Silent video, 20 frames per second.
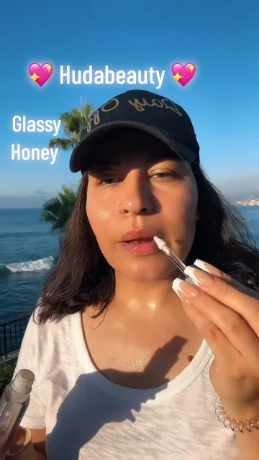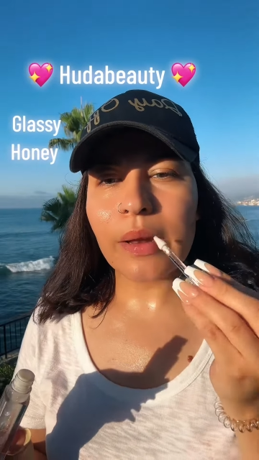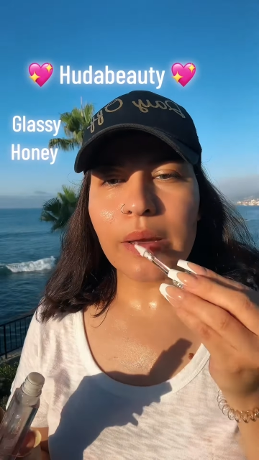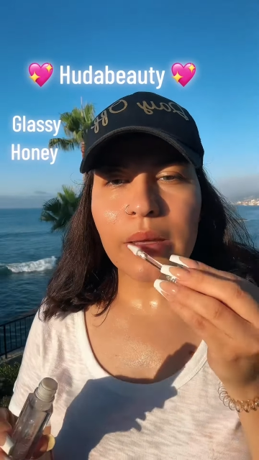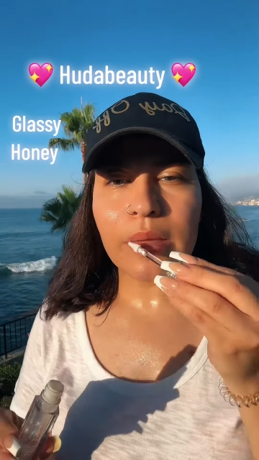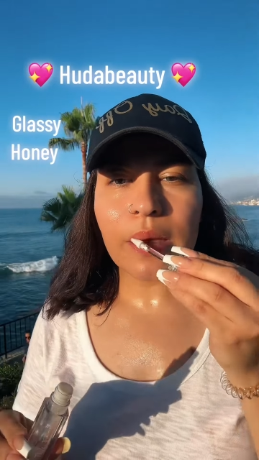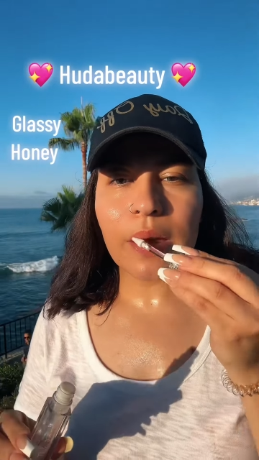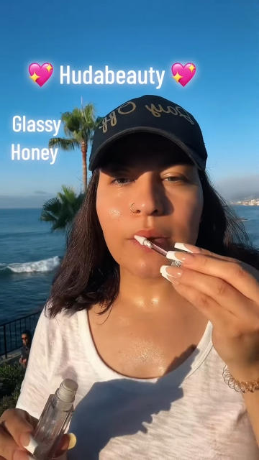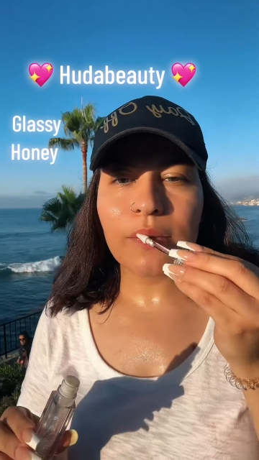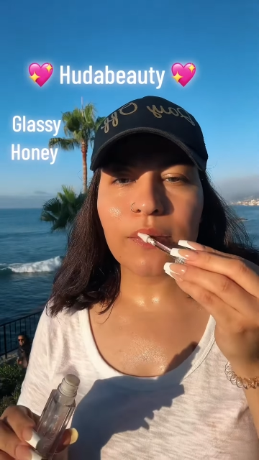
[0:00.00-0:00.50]
Look
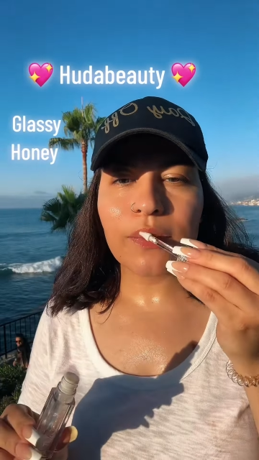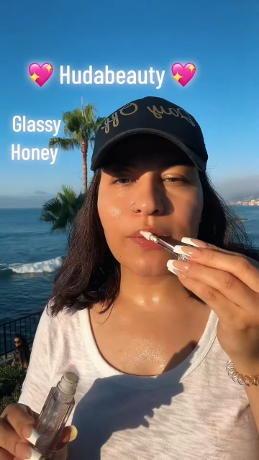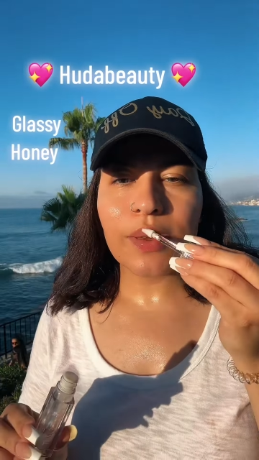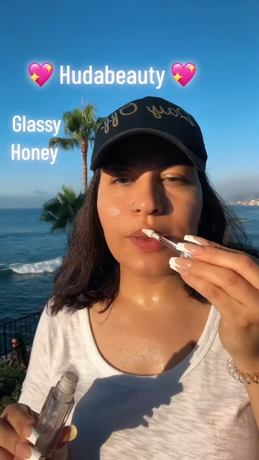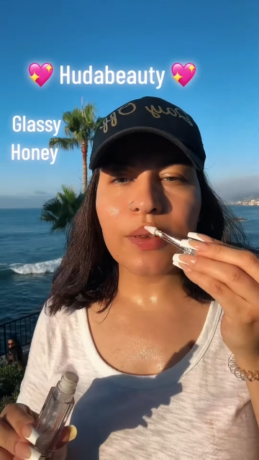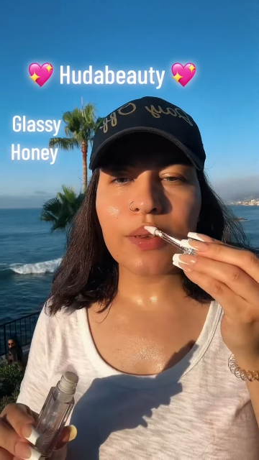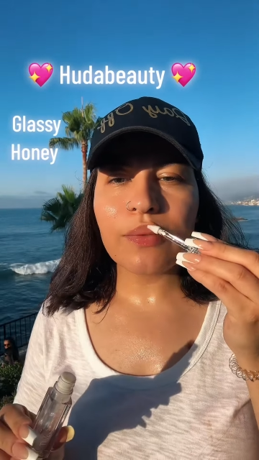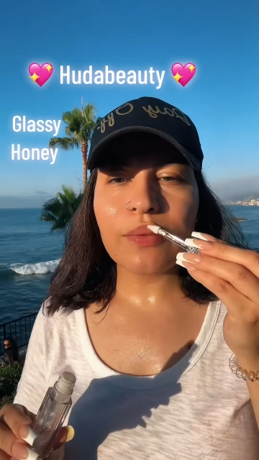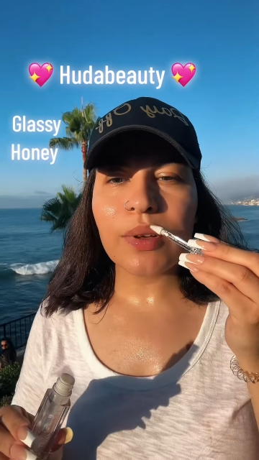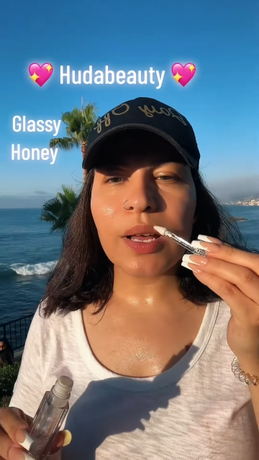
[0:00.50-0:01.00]
at that
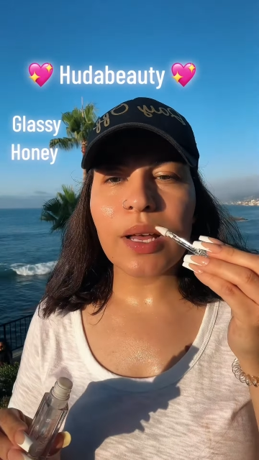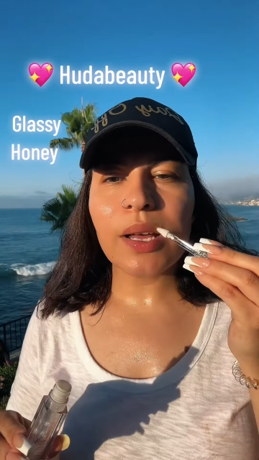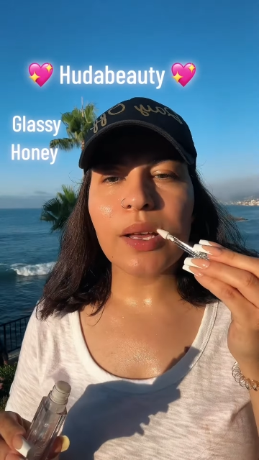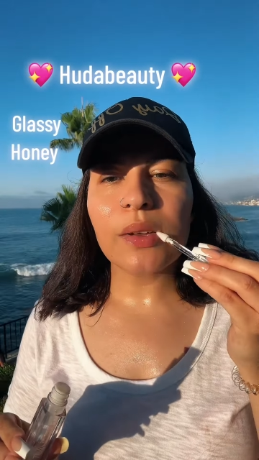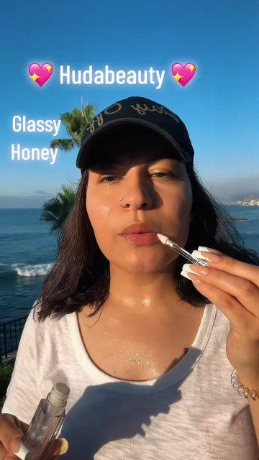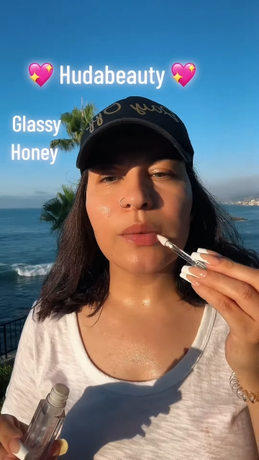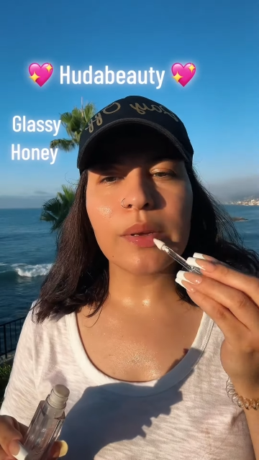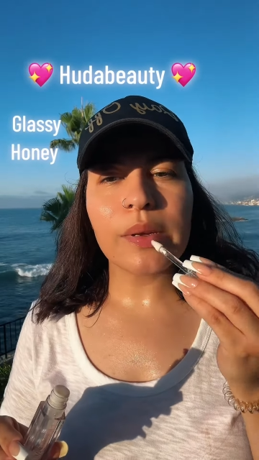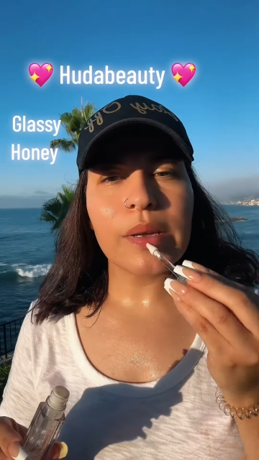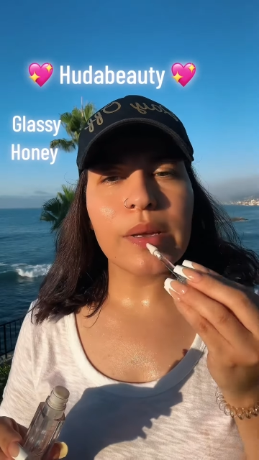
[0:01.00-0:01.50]
view
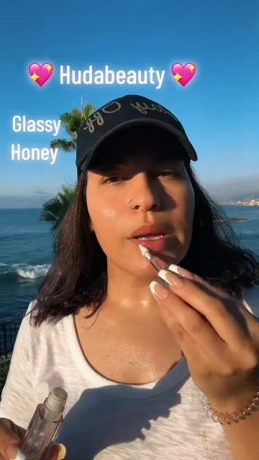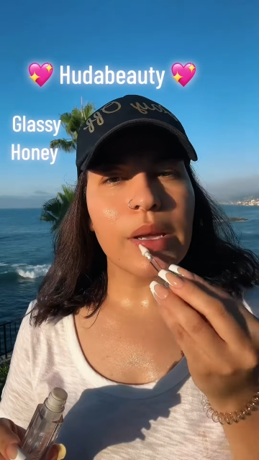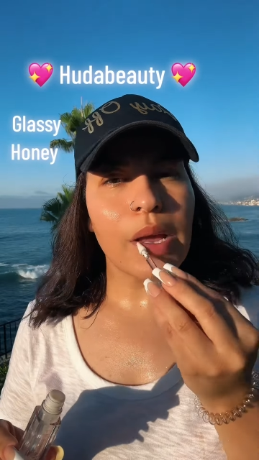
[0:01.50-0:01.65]
behind me.